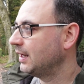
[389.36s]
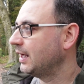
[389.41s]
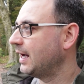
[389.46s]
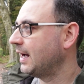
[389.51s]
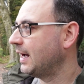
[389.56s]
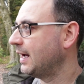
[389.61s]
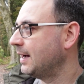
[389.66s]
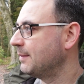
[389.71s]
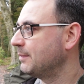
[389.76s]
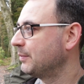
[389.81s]

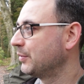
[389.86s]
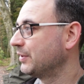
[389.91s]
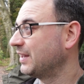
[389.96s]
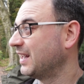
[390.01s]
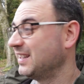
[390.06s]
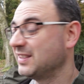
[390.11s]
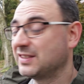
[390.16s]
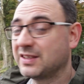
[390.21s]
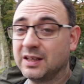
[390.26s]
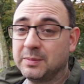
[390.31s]
but
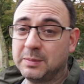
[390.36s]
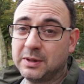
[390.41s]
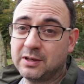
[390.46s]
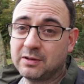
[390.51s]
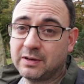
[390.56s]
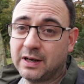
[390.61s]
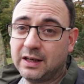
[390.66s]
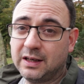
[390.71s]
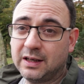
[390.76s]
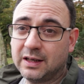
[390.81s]
then it's going to be
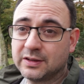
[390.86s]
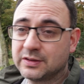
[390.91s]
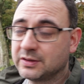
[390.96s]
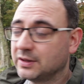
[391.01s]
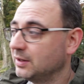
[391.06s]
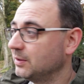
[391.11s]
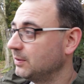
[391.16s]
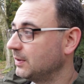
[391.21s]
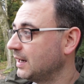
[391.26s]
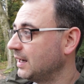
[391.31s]
grainier.
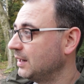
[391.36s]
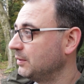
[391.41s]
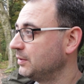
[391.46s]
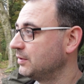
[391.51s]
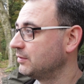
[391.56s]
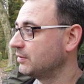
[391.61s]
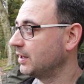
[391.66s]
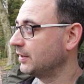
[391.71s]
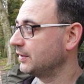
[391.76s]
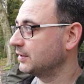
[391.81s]
So I
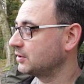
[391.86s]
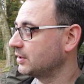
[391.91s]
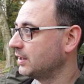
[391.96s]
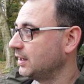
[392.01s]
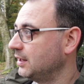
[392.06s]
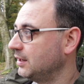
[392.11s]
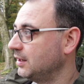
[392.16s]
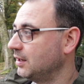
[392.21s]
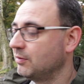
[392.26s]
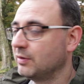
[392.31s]
would rather
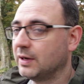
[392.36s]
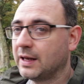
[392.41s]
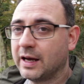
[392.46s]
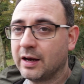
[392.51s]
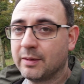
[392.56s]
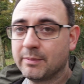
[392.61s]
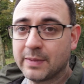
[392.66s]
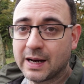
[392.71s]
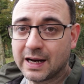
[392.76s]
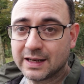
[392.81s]
try and rely
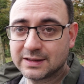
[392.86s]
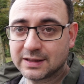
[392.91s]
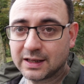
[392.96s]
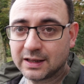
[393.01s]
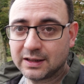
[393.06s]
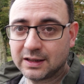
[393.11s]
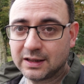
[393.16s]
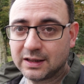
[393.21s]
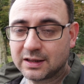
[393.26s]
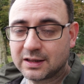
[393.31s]
on my
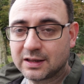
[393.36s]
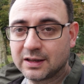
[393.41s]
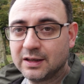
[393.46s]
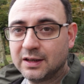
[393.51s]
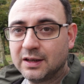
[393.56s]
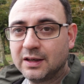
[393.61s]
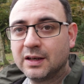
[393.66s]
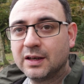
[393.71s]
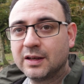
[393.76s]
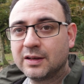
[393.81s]
technique
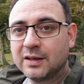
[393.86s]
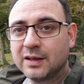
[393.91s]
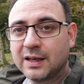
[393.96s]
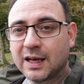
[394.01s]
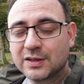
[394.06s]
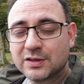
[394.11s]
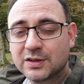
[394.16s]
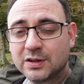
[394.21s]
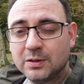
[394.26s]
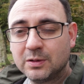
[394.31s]
than
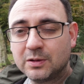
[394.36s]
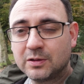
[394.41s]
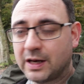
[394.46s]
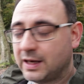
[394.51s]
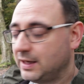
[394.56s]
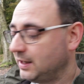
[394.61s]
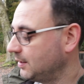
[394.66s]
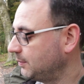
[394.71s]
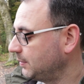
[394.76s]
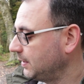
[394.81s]
get too
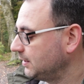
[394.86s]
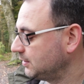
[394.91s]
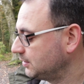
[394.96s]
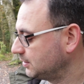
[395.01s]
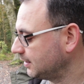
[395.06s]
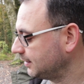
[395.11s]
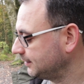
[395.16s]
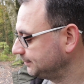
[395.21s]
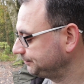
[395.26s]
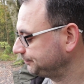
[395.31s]
grainy a
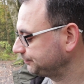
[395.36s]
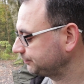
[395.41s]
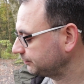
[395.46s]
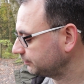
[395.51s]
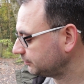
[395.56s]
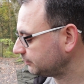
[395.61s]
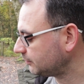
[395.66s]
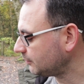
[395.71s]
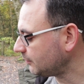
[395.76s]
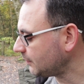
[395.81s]
picture.
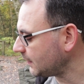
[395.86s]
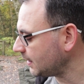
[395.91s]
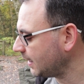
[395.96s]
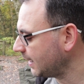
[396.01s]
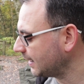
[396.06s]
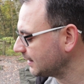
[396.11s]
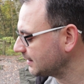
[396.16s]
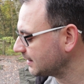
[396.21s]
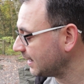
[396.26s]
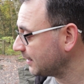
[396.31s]

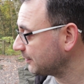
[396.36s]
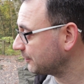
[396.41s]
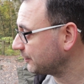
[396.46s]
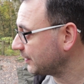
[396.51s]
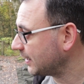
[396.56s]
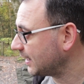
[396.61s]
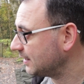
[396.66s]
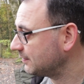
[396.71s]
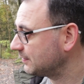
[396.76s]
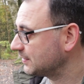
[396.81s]
And
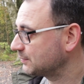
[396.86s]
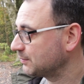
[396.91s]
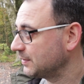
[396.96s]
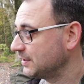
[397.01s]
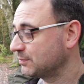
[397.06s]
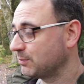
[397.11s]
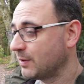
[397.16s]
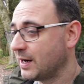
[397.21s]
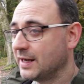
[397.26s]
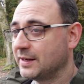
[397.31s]
f5
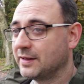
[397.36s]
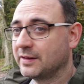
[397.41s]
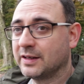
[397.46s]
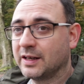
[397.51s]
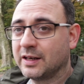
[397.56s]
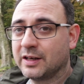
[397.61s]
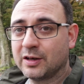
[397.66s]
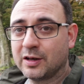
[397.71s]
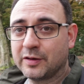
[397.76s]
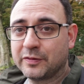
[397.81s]
is wider
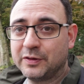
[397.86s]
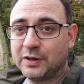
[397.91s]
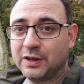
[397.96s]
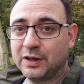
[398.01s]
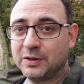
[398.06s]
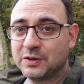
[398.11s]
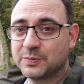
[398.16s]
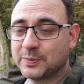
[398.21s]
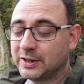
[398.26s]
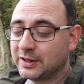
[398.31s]
than I'd often
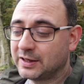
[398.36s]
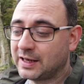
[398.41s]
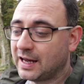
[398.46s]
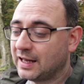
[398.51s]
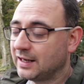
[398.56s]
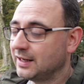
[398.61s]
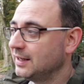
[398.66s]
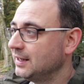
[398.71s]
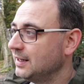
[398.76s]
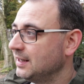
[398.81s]
use, but
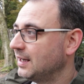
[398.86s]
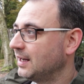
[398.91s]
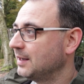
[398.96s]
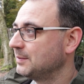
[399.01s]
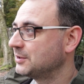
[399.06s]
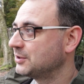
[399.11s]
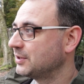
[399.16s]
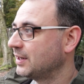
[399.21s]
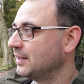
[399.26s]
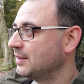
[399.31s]
again,
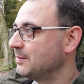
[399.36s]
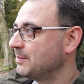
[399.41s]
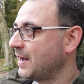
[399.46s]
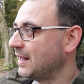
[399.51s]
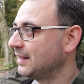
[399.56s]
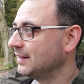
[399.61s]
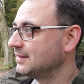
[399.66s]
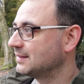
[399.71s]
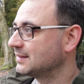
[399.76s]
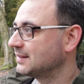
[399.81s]
I'm trying to
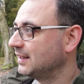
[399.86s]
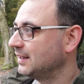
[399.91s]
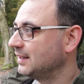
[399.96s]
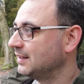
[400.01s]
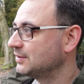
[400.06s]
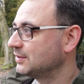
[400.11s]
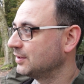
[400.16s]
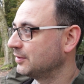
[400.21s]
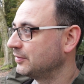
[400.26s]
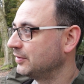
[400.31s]
balance it.
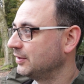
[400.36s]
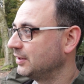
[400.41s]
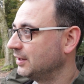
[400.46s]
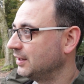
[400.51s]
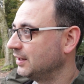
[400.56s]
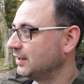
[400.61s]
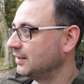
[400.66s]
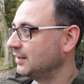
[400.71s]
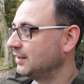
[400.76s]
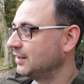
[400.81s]
It's often
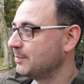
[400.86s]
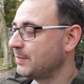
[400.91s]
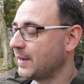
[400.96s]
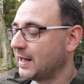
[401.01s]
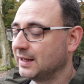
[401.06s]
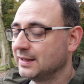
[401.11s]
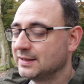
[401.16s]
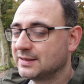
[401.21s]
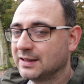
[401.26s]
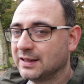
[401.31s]
a
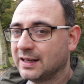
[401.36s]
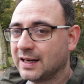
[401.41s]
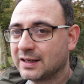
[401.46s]
balancing